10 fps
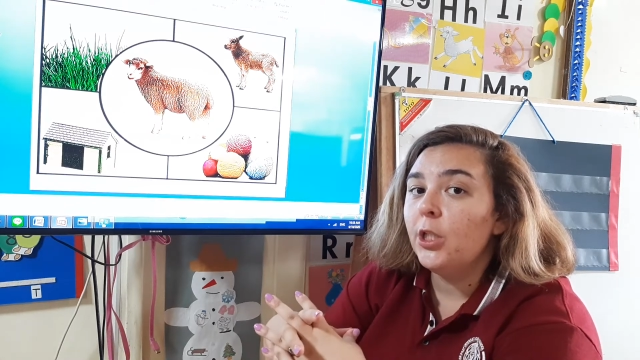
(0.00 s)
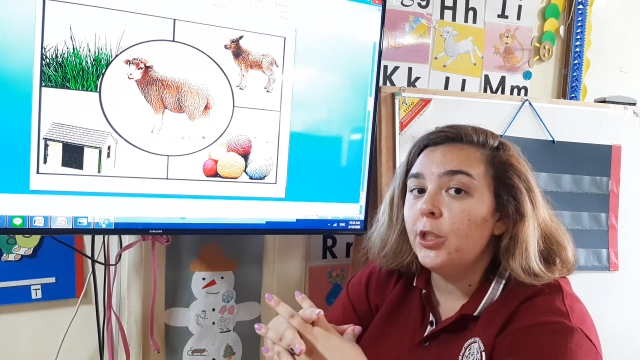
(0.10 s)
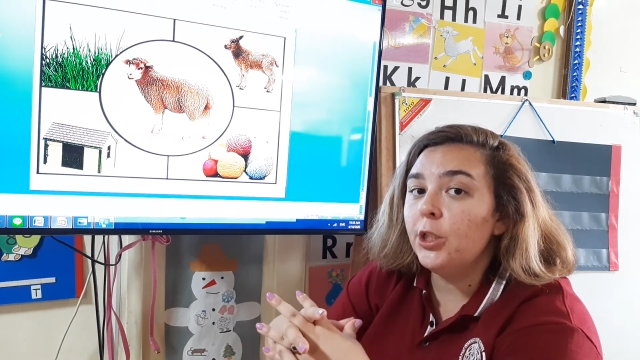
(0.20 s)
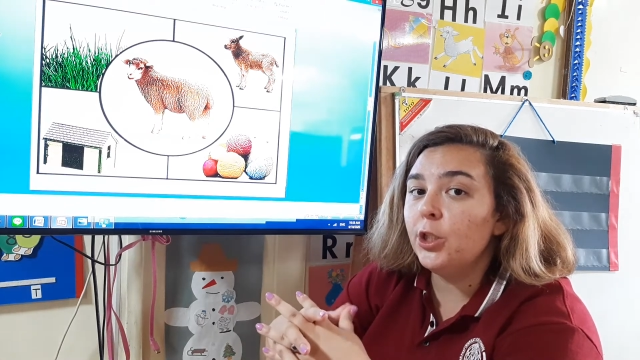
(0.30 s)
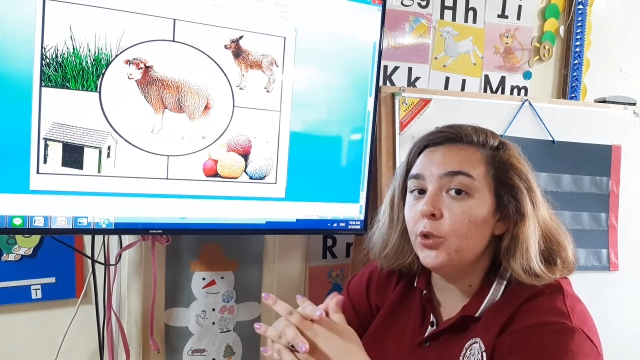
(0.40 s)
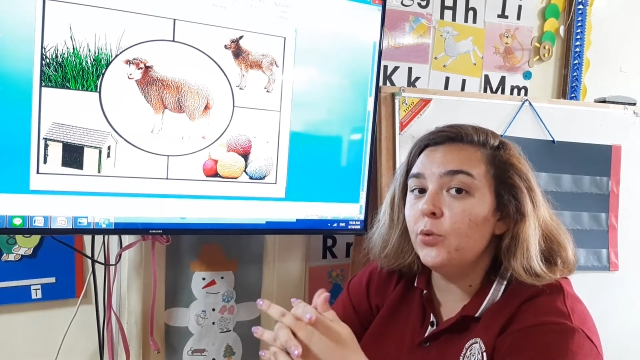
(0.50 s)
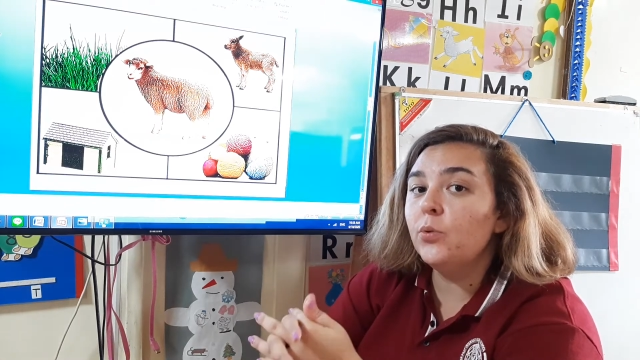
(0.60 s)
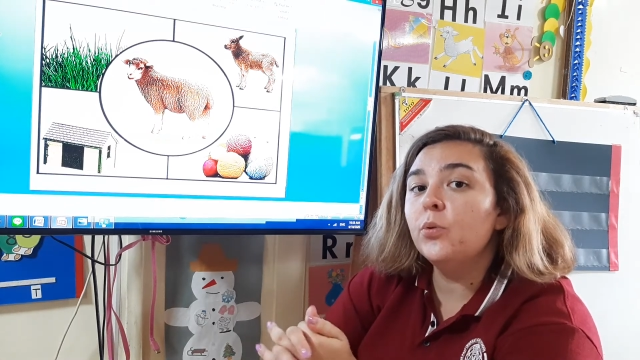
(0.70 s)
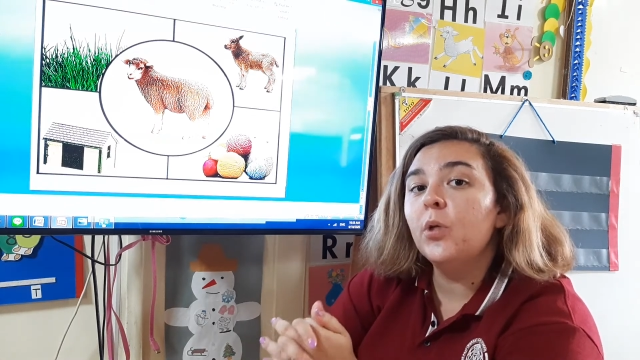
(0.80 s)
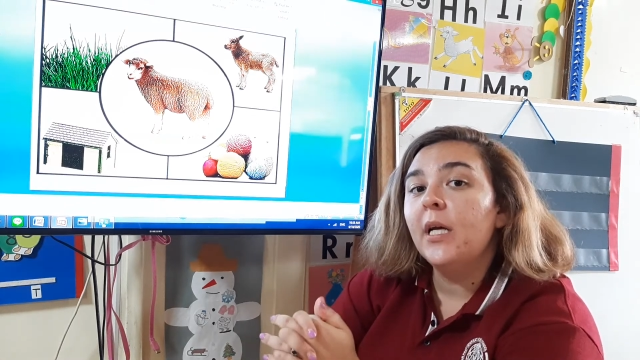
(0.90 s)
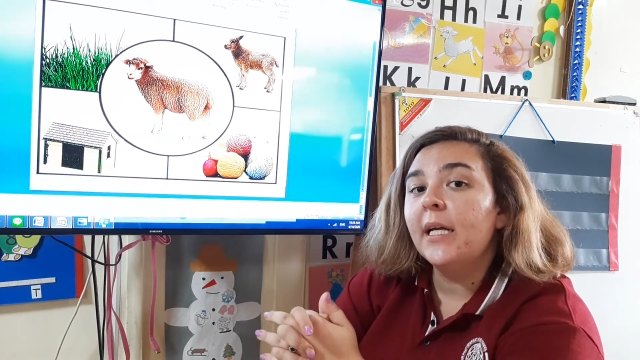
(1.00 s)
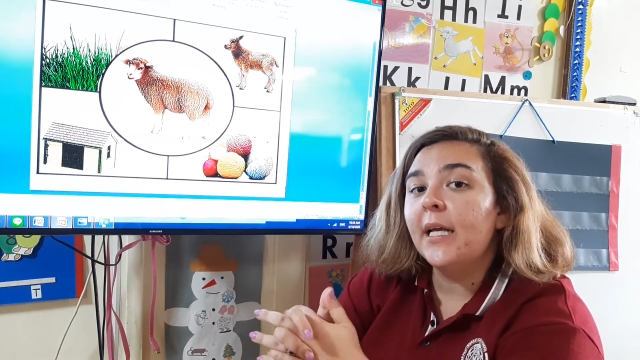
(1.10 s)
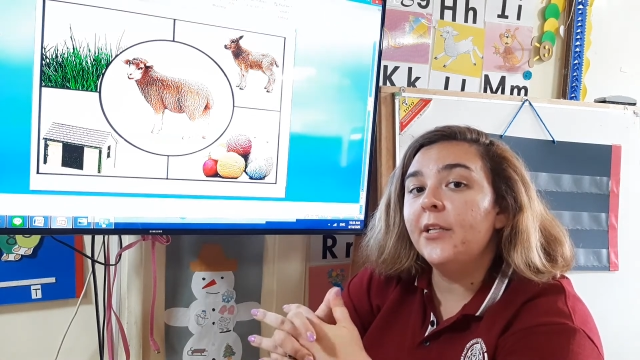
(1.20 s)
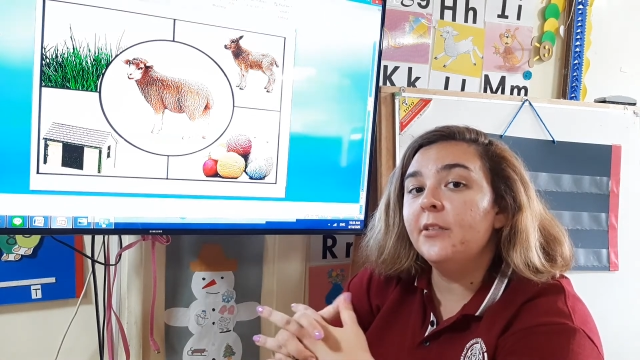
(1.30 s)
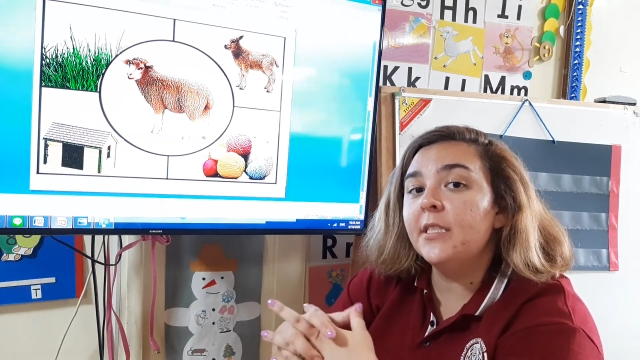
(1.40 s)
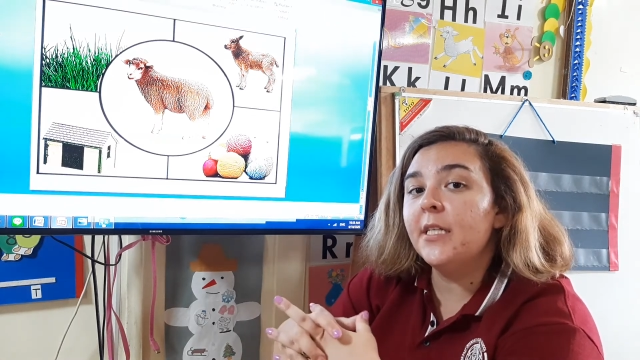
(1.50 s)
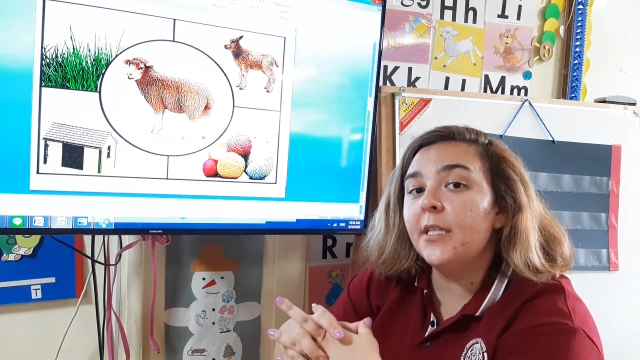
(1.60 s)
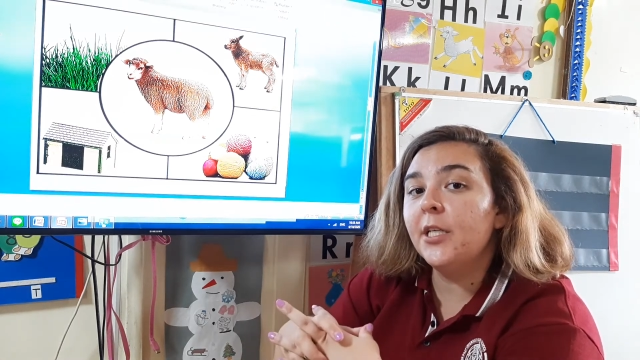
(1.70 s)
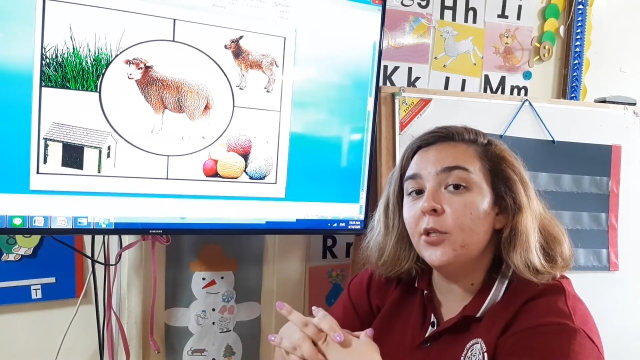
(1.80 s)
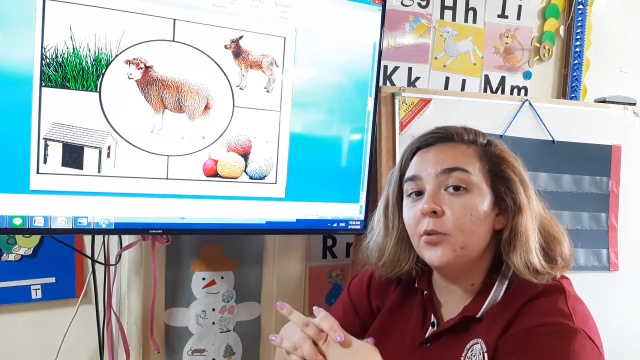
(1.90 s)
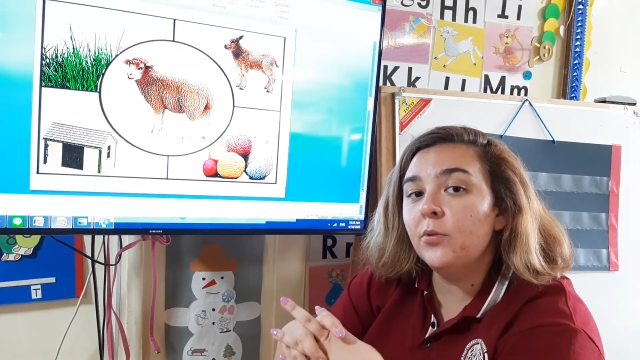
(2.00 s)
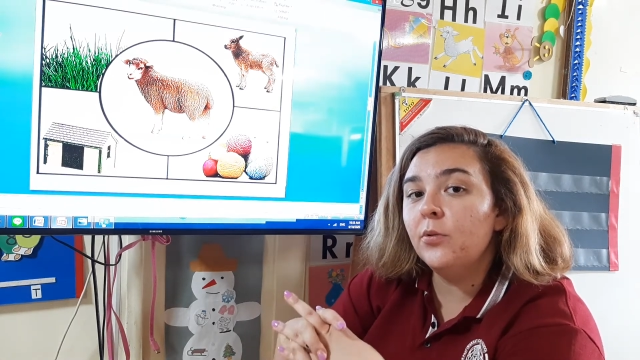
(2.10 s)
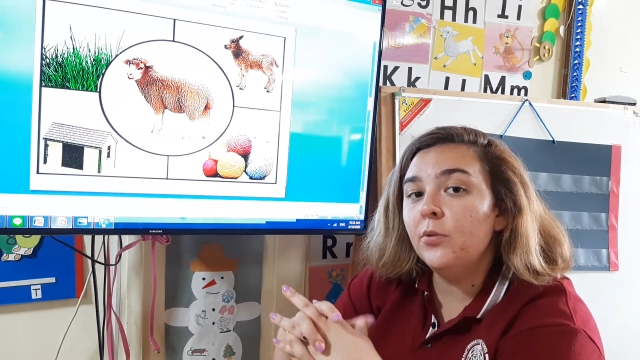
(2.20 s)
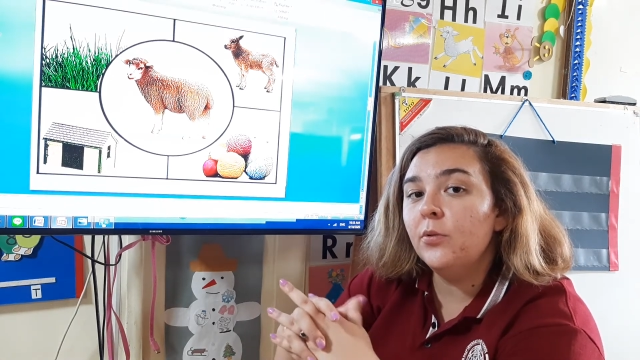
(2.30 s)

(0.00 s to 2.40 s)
Ewe. Can you say ewe?